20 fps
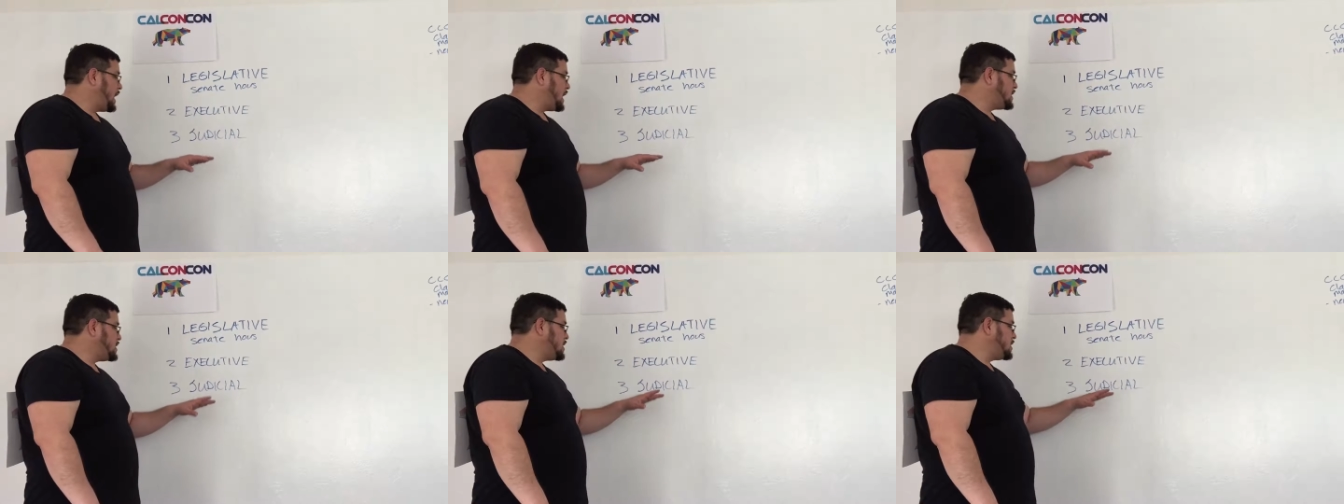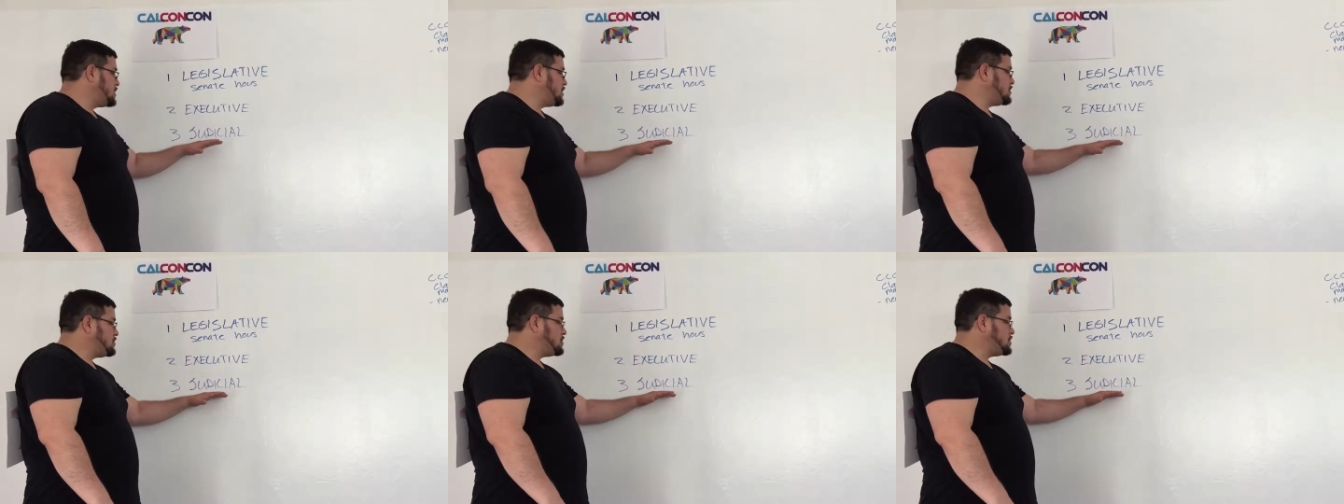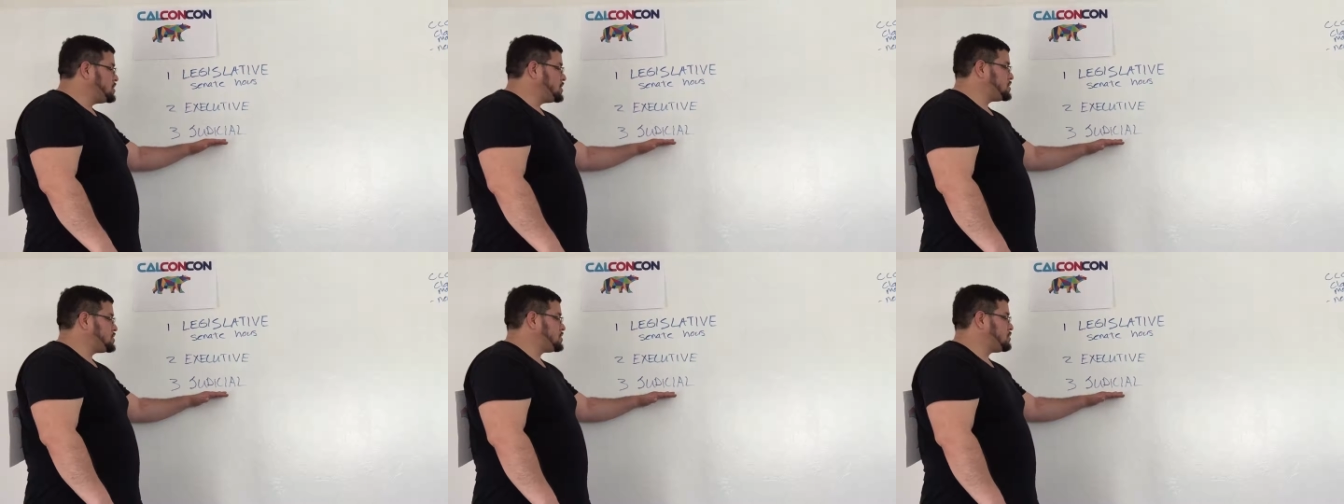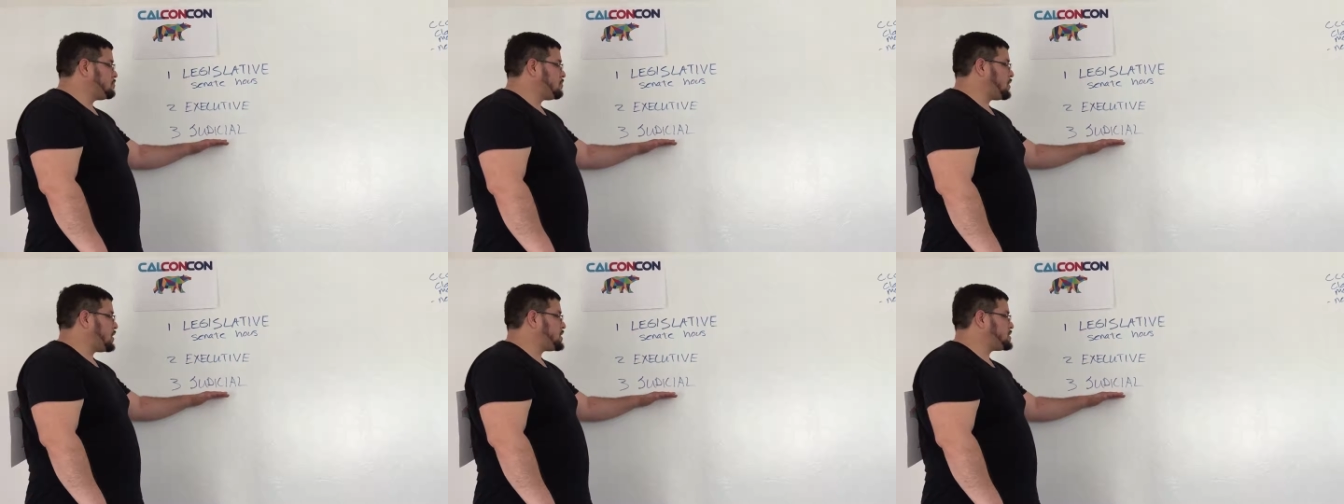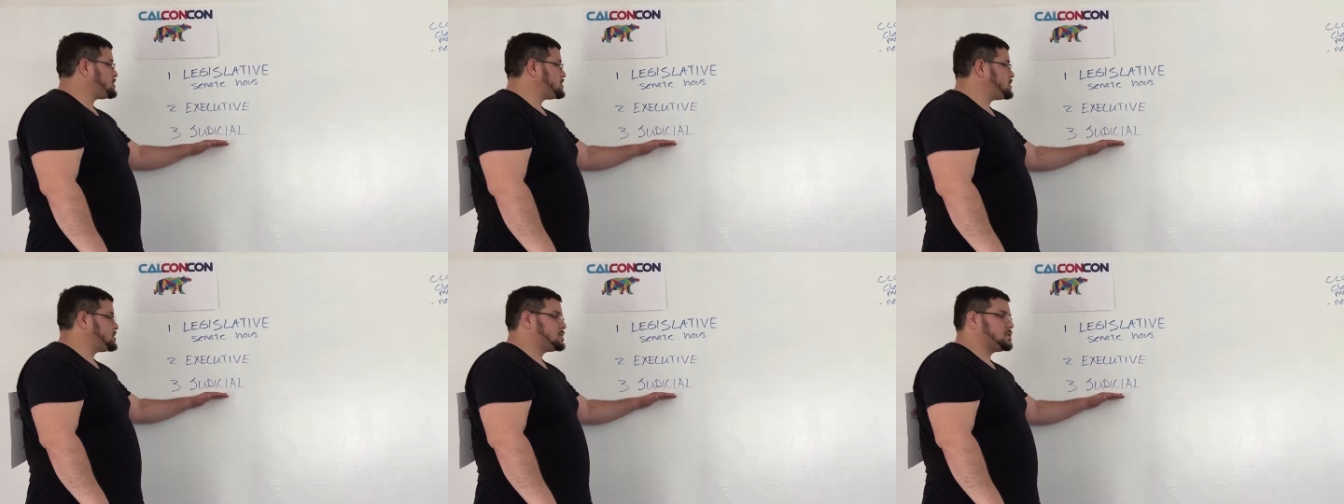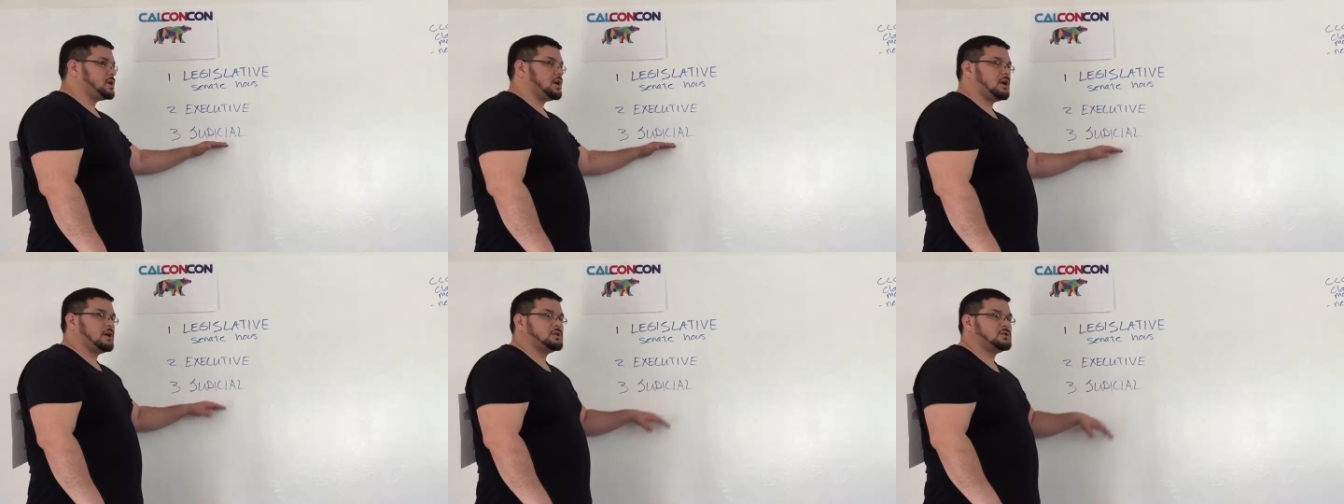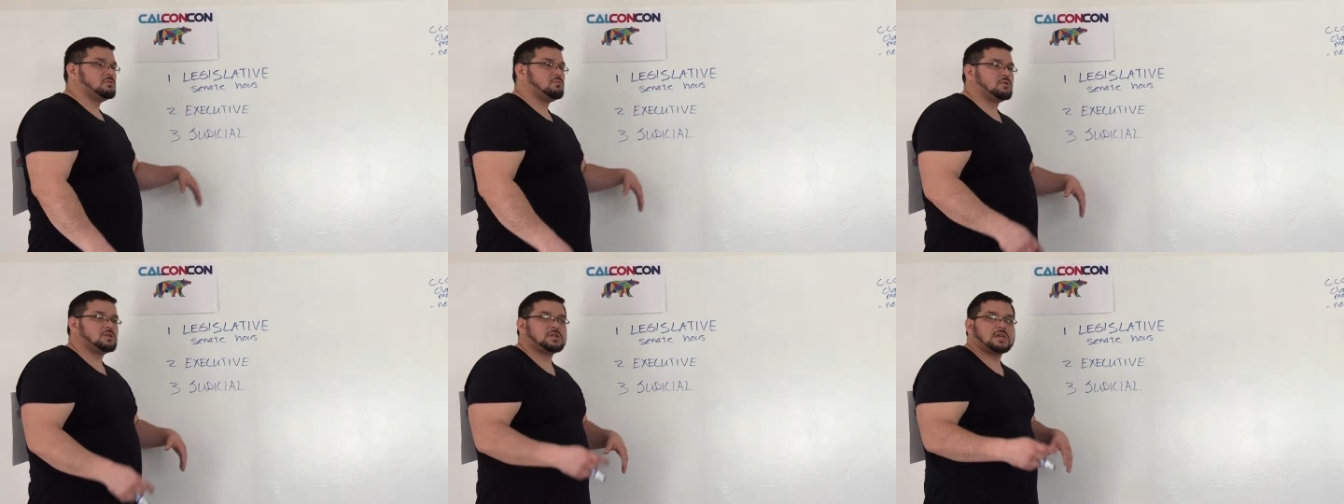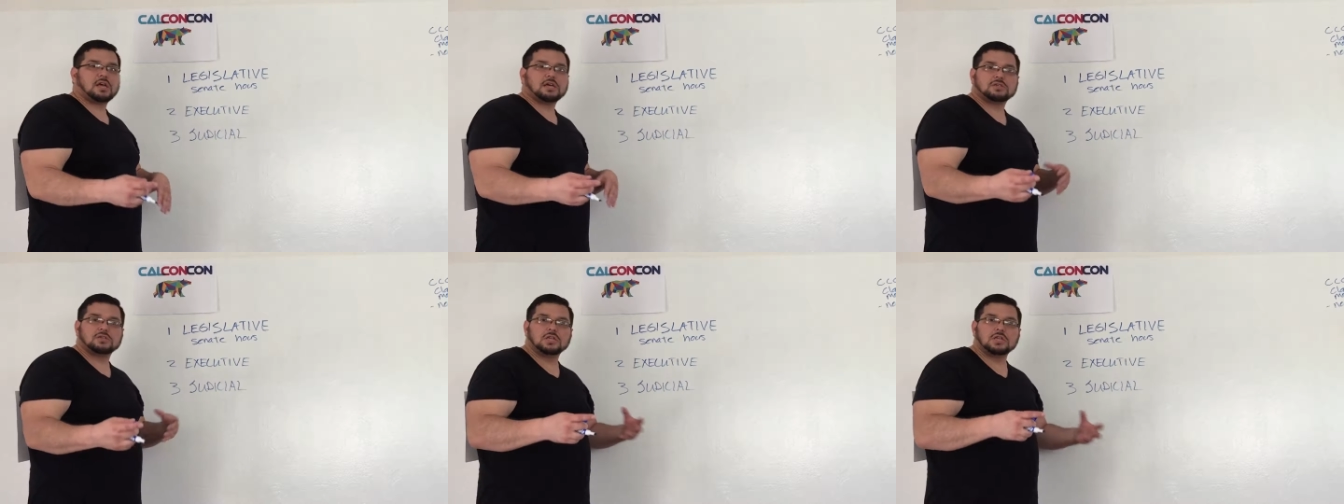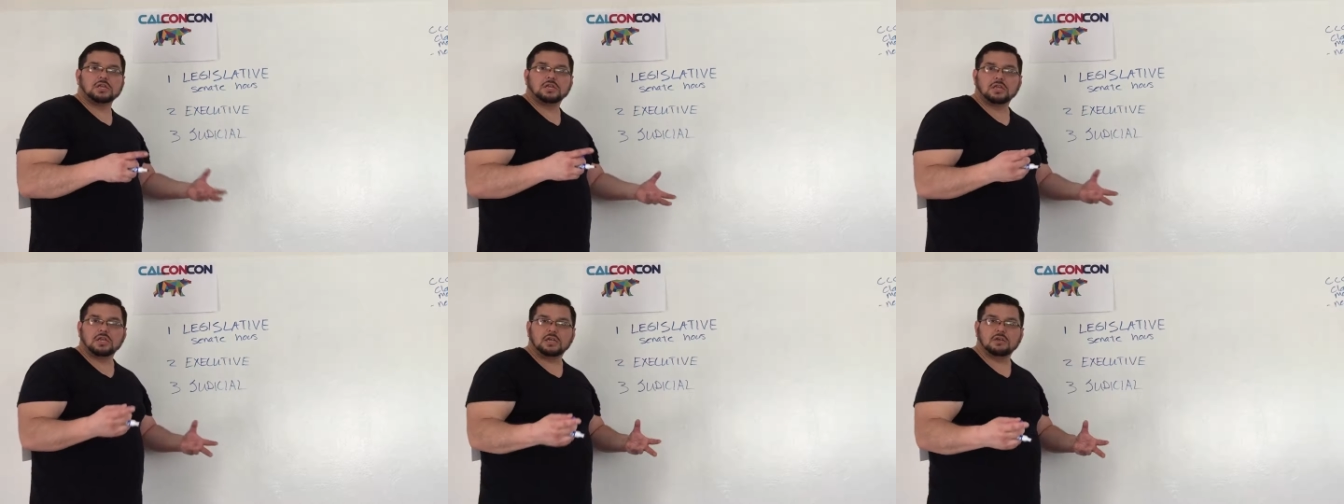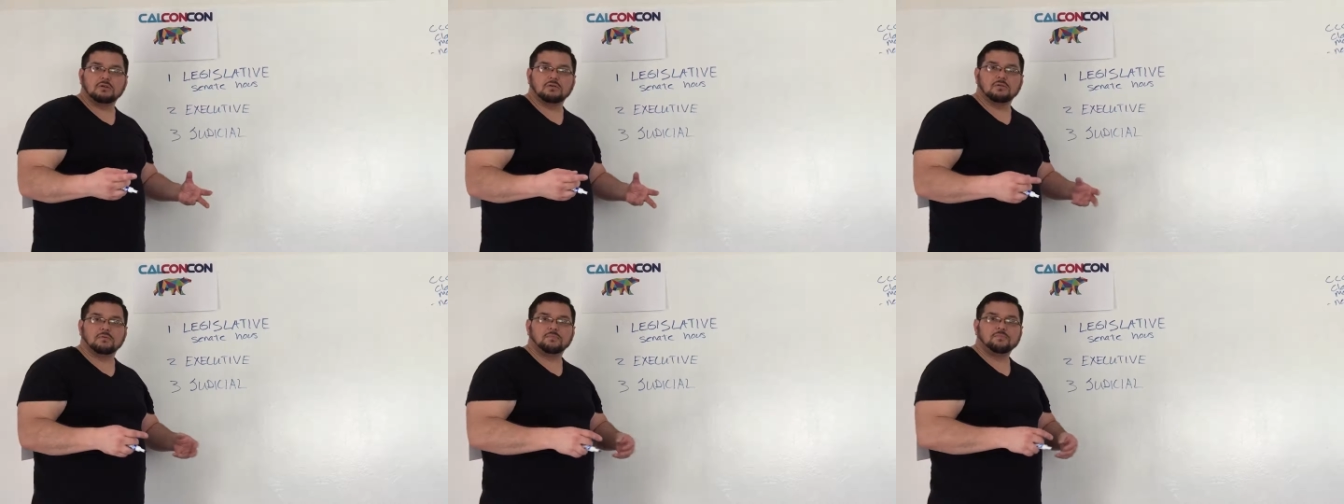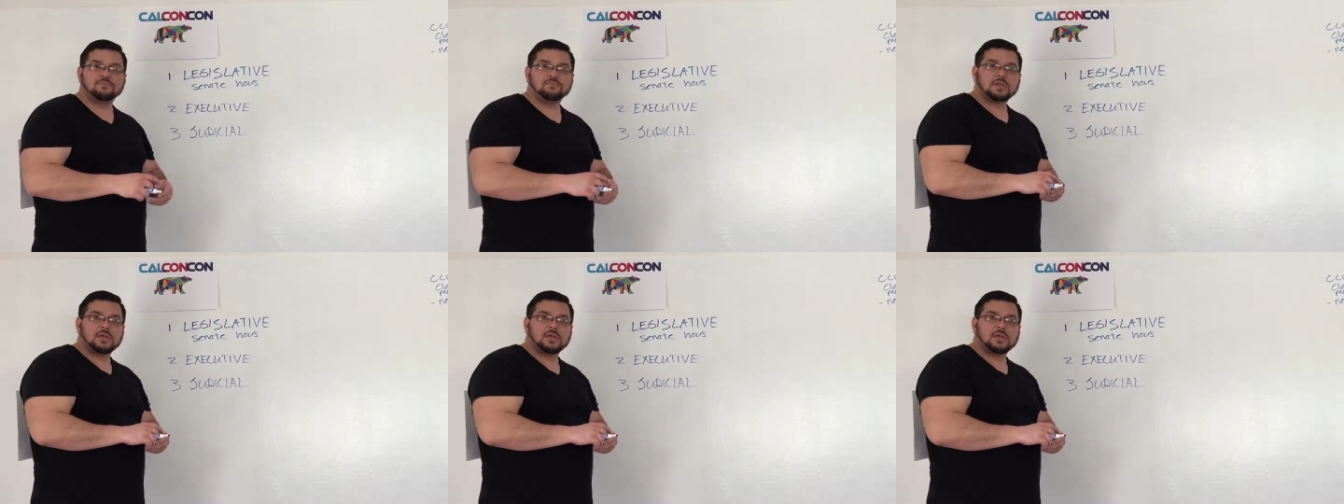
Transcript: And then the judicial branch decides what's actually legal.